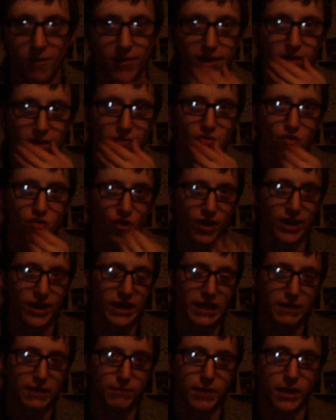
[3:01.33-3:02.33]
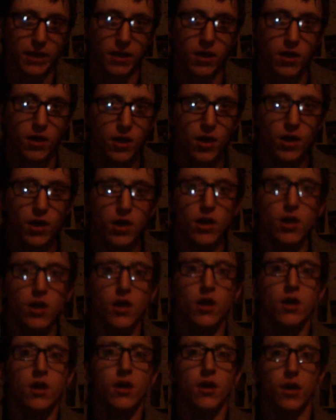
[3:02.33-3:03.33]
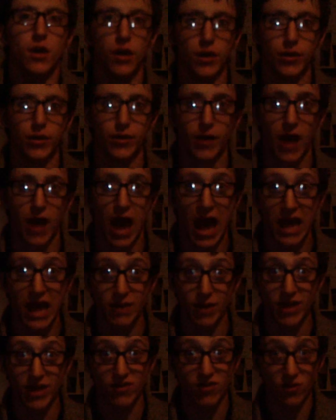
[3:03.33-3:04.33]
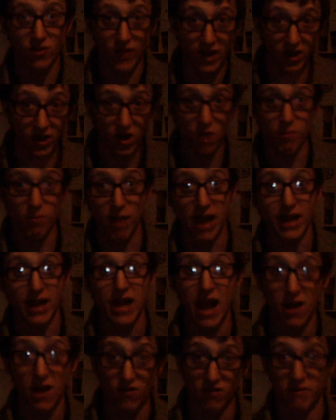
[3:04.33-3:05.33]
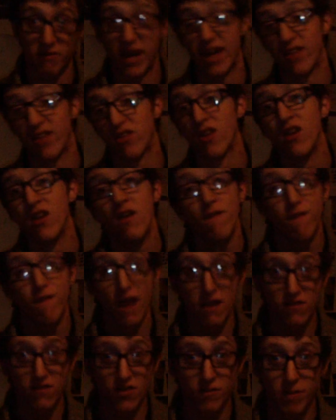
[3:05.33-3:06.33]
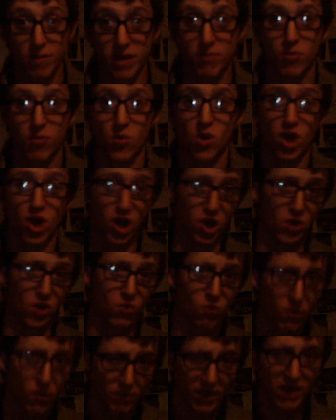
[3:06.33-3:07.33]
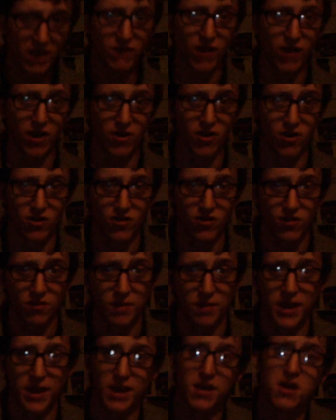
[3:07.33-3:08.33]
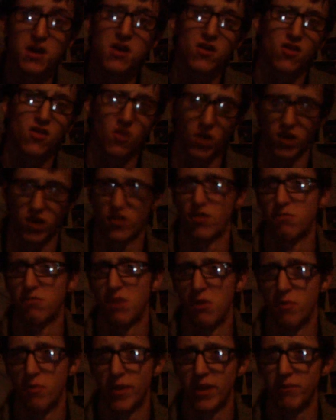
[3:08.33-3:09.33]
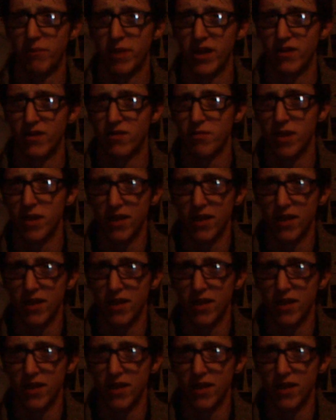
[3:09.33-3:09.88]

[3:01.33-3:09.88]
and they didn't try and eat me. Anyway, so then I got back out of the maze, found these people who were being very nice to me, so I assumed they were being mean to me,